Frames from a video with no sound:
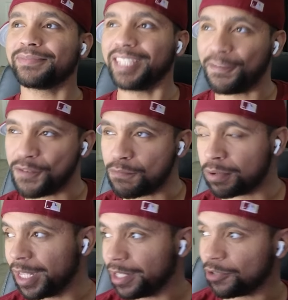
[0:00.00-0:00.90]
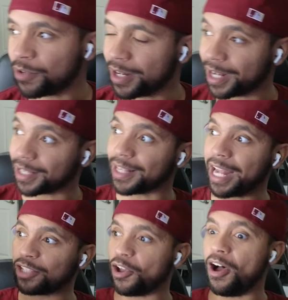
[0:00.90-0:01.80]
If you blink, you can cut the
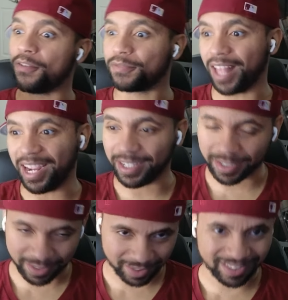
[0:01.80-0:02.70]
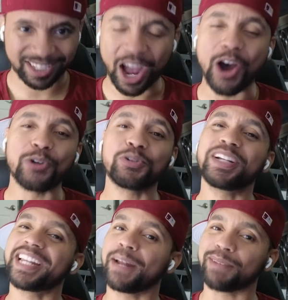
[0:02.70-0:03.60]
lights off. Like, yo, you
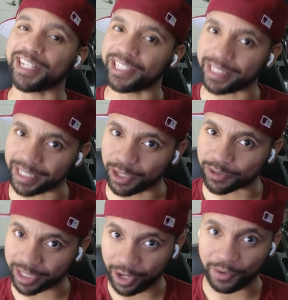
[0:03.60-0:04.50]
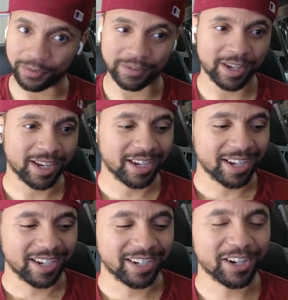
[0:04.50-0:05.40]
could have kept that shit to yourself.
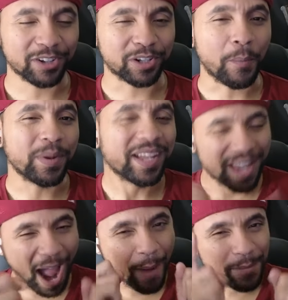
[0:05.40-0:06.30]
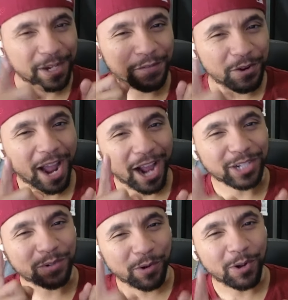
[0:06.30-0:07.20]
You know, so, but how many of you
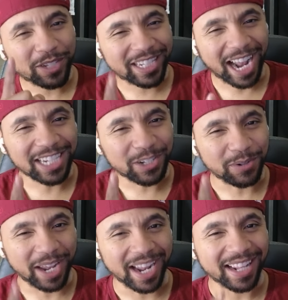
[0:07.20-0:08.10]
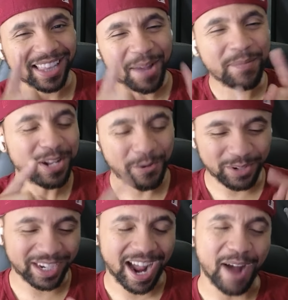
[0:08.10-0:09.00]
guys roll the dice on that? Let me know in
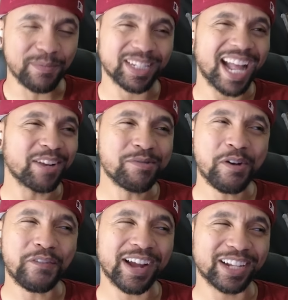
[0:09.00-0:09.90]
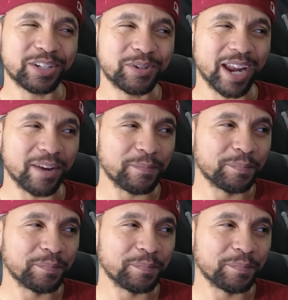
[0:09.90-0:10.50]
the comments. I don't know if I could do that.